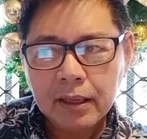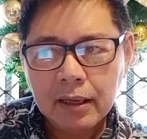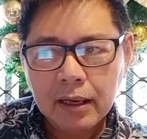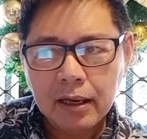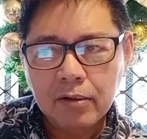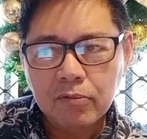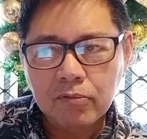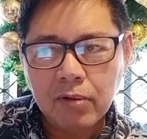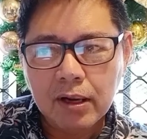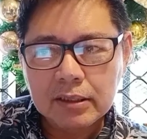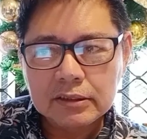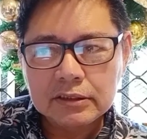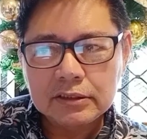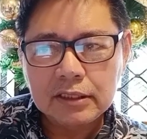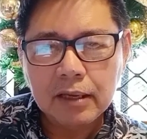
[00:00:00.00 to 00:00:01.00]
once
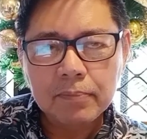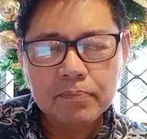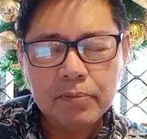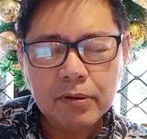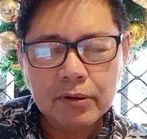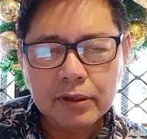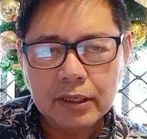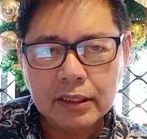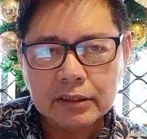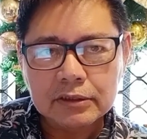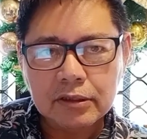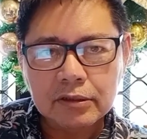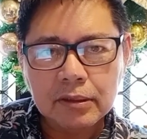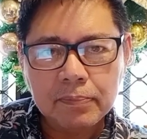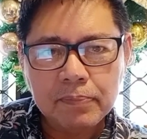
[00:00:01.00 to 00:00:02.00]
the employees or
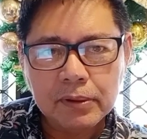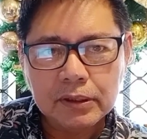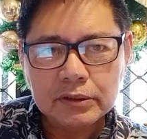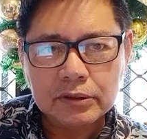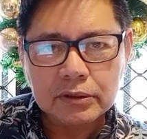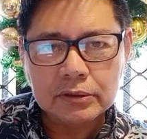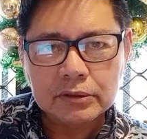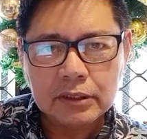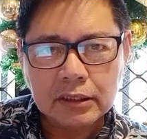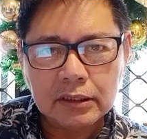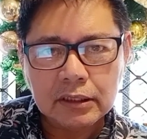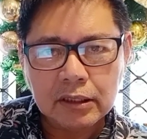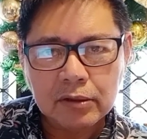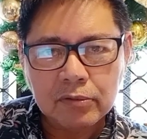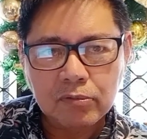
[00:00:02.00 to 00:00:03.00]
the persons that are
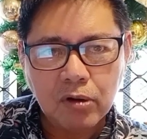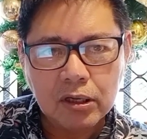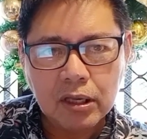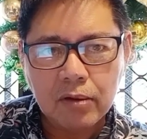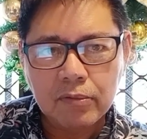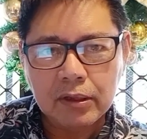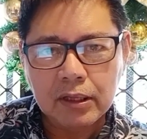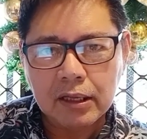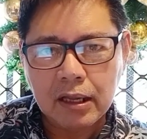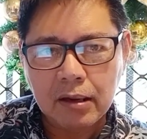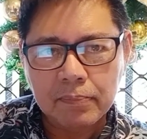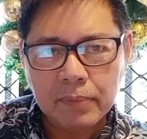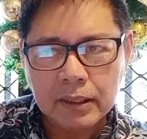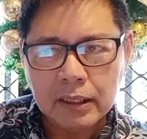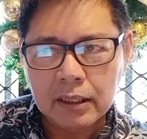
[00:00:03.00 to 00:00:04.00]
working with the
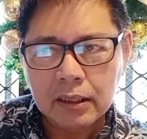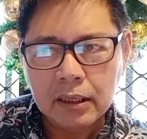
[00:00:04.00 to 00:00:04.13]
company